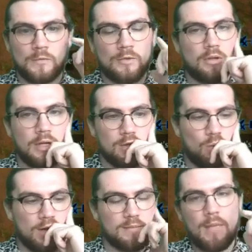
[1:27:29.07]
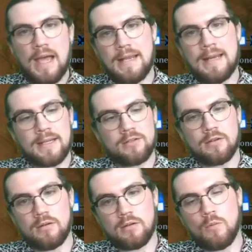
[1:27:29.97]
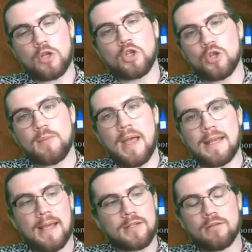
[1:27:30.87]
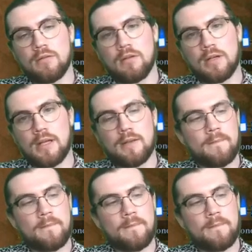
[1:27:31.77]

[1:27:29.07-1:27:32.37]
Okay, so what does my next turn look? What does my next turn look like?